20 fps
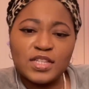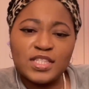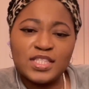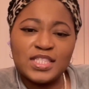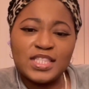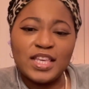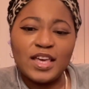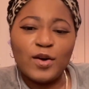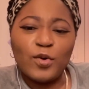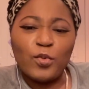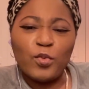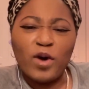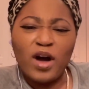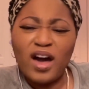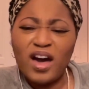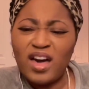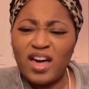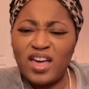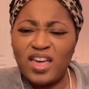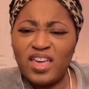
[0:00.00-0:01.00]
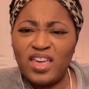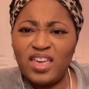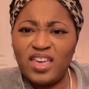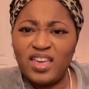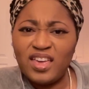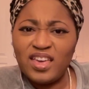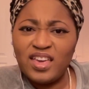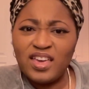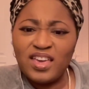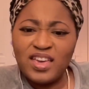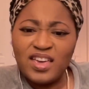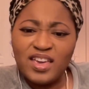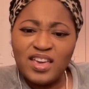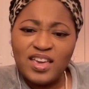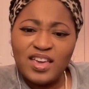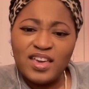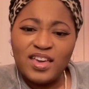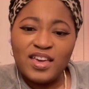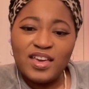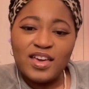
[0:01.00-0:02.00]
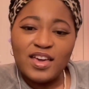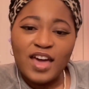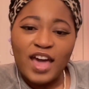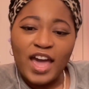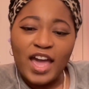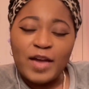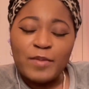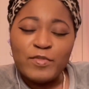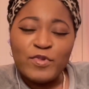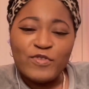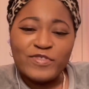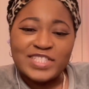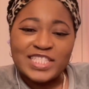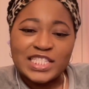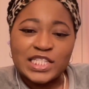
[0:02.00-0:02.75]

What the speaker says: Say what? I ain't moving